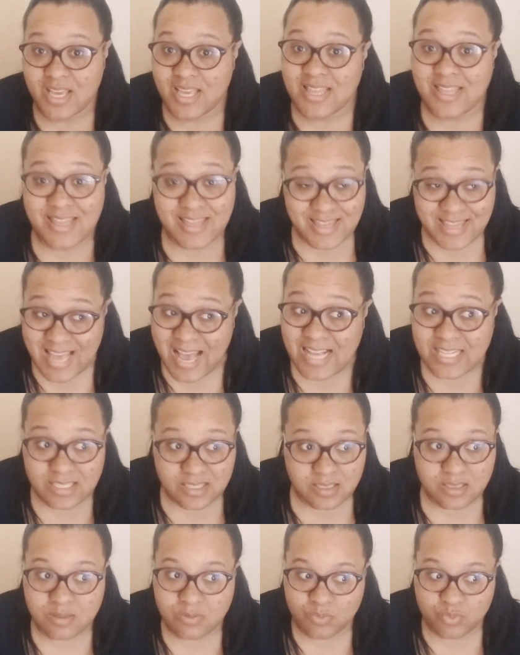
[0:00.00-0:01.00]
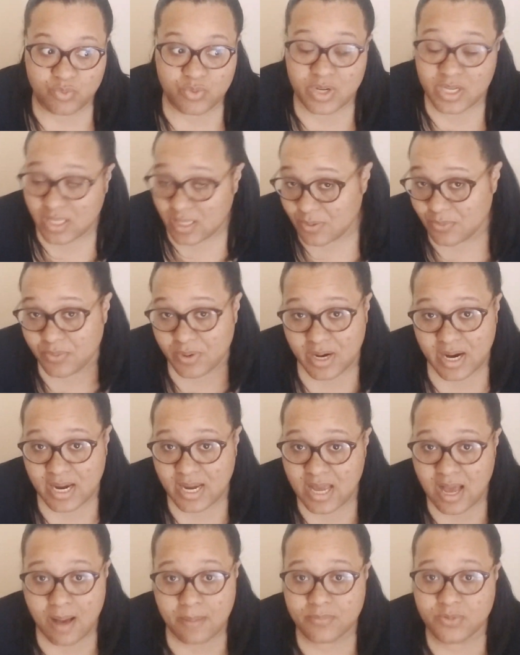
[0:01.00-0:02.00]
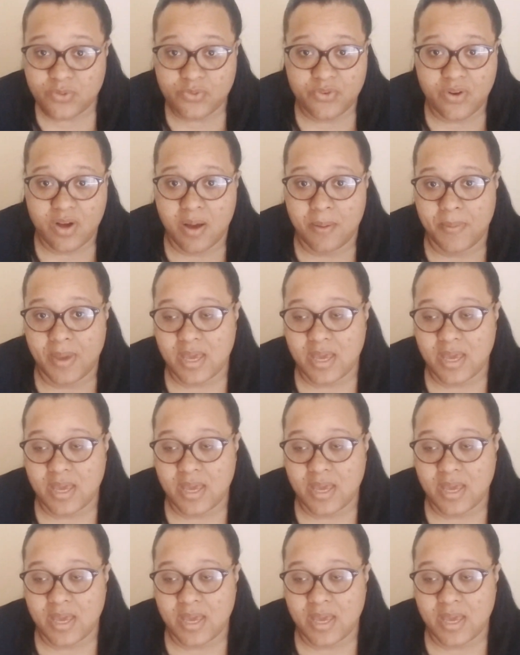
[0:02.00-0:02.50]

And that's really where it comes from.